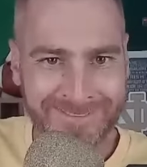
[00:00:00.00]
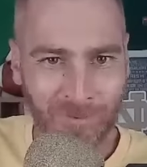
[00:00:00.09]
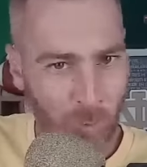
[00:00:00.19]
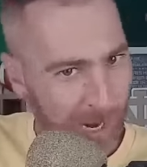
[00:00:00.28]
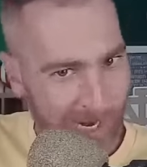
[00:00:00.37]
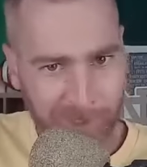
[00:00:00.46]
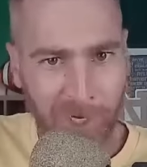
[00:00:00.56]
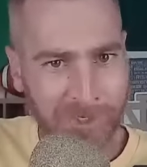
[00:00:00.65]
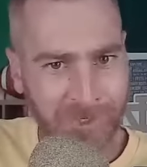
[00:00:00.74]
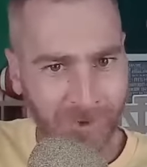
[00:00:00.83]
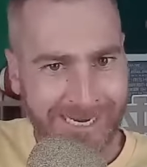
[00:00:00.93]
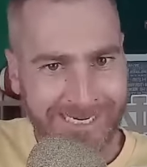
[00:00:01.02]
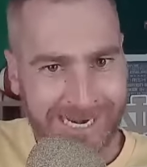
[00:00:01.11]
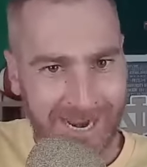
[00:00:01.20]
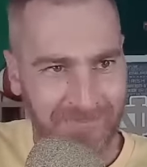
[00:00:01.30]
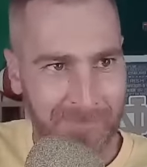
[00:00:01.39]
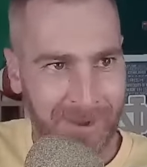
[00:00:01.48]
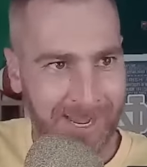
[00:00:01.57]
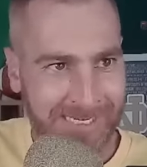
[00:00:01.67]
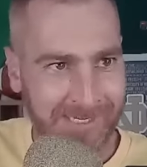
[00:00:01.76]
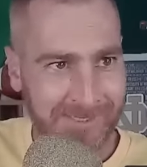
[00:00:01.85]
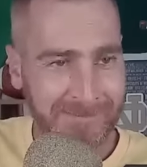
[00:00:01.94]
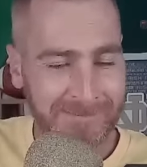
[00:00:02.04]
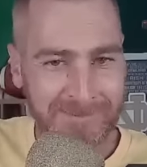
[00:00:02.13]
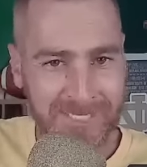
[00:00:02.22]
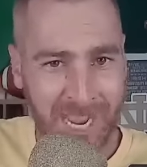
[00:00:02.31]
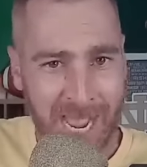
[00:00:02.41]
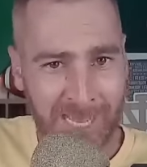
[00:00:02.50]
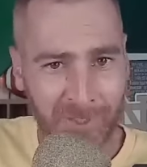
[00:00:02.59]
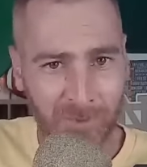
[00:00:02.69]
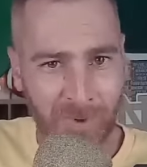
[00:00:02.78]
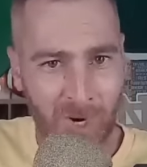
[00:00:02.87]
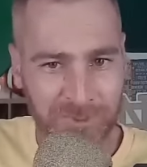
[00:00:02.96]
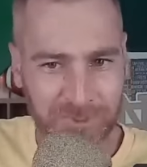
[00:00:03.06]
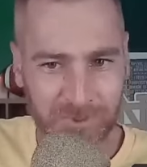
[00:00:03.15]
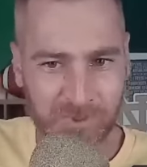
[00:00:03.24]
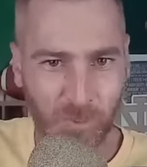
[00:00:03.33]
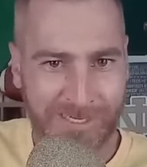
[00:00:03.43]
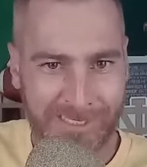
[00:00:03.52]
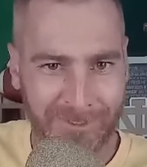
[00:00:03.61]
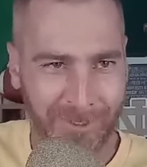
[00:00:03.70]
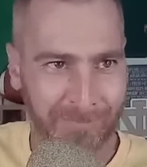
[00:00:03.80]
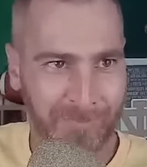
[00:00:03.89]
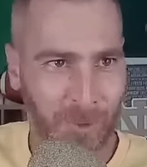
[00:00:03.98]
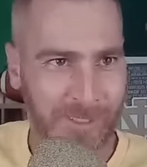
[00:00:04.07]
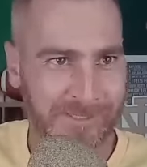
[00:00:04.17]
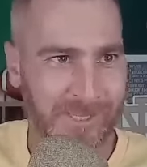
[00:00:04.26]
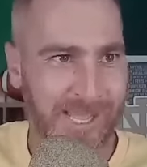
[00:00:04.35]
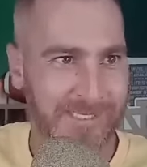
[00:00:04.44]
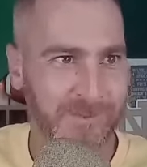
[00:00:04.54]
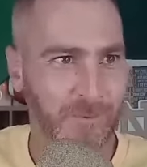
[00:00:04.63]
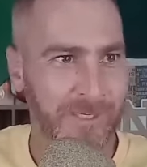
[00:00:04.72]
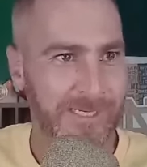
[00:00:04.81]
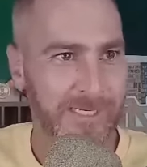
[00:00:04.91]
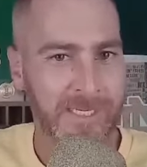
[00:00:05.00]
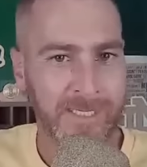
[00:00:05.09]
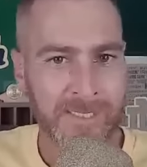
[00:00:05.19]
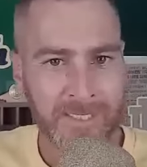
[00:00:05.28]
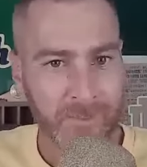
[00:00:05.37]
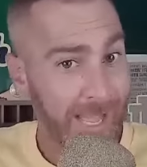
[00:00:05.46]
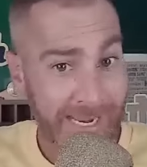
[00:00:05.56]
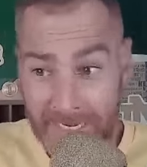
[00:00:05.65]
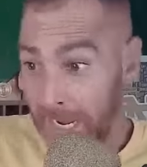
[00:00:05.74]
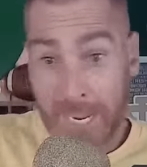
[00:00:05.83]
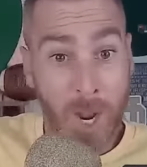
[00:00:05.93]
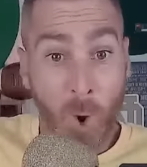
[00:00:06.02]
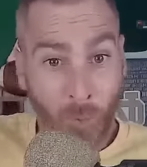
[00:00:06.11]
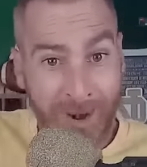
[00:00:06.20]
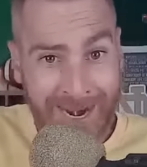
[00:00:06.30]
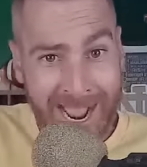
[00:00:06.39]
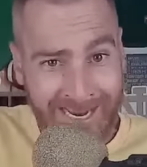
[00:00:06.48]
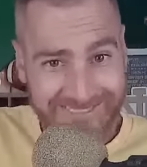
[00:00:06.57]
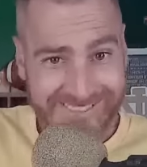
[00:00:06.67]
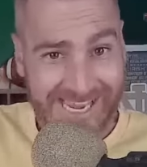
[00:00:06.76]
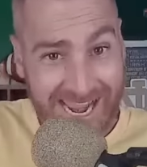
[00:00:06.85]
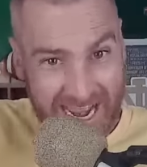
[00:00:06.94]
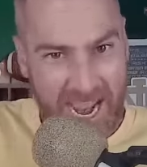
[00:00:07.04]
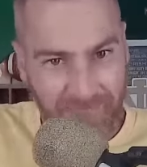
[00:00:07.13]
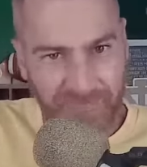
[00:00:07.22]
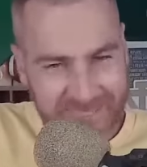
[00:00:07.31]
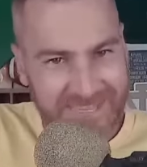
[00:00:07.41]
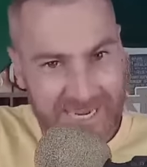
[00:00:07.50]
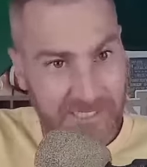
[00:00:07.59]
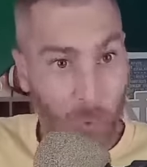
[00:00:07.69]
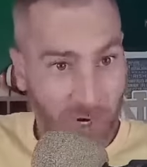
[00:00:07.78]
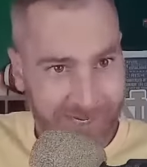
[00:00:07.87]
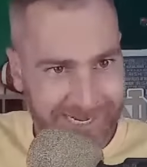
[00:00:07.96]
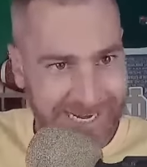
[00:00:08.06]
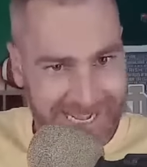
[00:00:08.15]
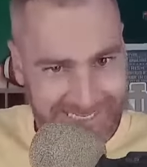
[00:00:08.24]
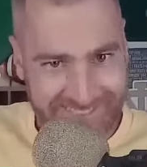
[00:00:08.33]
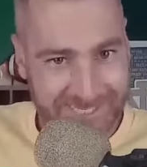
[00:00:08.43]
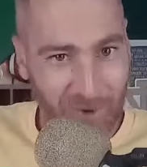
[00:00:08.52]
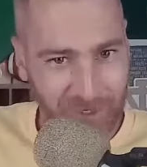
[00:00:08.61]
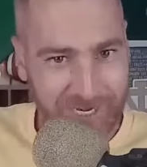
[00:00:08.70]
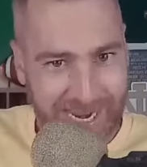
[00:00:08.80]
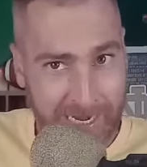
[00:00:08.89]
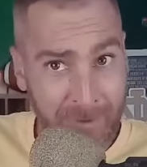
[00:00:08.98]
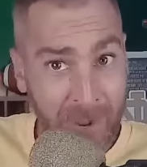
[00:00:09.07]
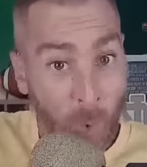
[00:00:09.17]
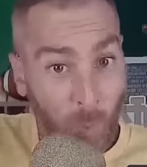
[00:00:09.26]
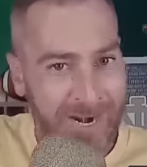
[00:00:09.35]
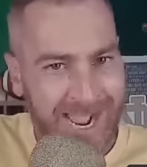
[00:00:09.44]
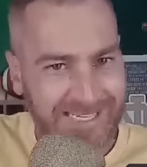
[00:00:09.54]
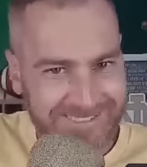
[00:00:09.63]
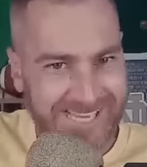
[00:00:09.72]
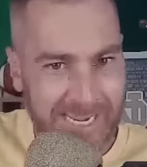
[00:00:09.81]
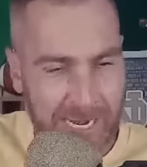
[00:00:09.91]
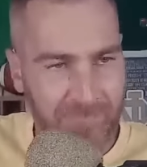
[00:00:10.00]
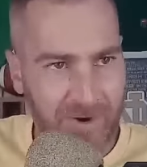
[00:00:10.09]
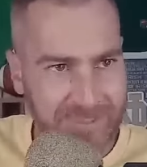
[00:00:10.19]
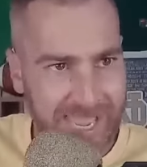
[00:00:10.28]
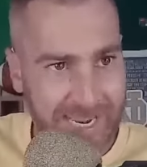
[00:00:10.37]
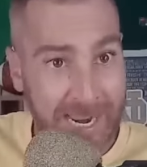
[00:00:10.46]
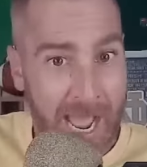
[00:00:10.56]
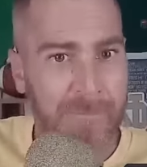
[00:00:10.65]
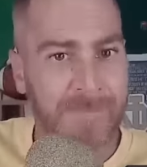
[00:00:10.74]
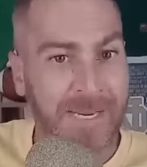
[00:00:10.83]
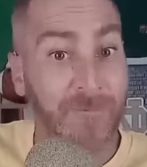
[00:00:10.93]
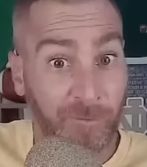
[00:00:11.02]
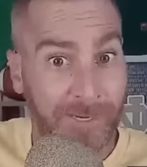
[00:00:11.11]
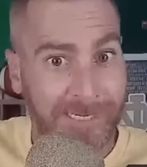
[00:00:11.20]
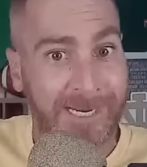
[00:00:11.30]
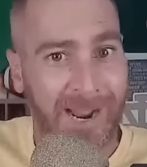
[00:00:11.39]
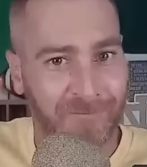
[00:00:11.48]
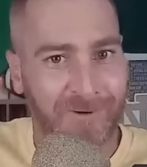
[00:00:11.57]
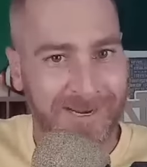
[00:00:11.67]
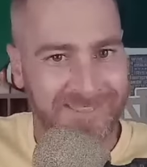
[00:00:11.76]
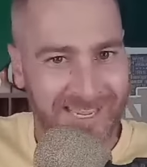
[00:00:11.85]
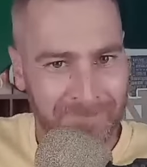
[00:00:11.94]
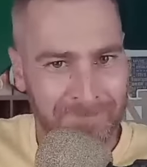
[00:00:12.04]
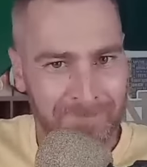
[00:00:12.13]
Wear your green, everybody, to honor Marshall's win at your place last week. Like, when I say everything's working against Notre Dame, when I say everything, I mean freaking everything.